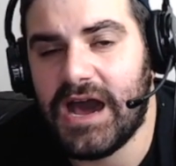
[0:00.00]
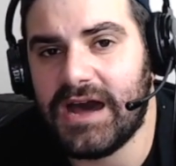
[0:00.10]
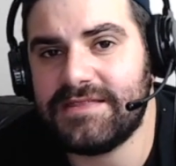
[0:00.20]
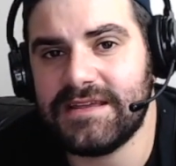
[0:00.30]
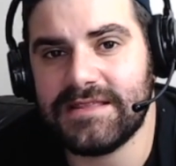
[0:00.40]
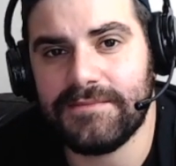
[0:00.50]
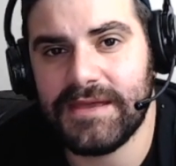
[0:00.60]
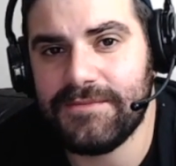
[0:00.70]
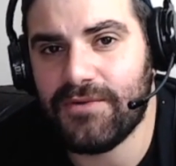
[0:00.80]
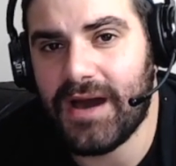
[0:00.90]
I think that
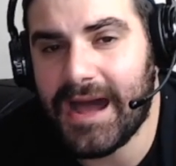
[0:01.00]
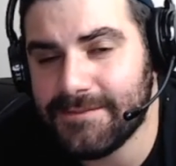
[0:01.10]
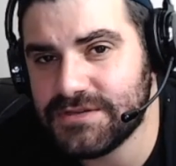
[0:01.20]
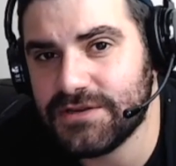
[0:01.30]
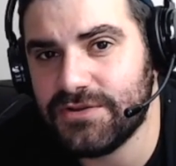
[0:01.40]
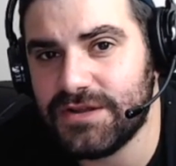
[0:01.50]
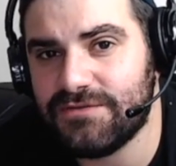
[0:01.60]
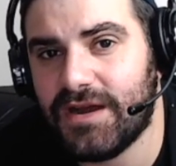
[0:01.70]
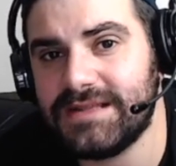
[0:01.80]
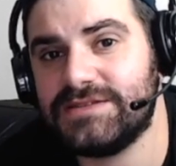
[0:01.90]
people are absolutely
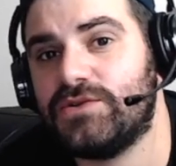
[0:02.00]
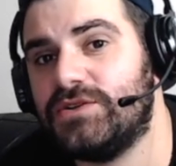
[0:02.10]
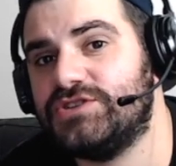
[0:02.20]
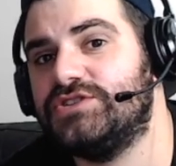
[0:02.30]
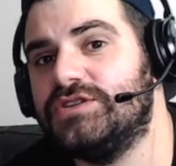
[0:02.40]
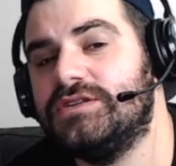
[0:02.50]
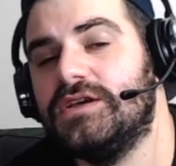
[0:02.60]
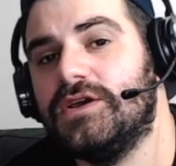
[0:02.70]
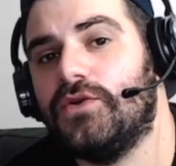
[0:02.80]
right to question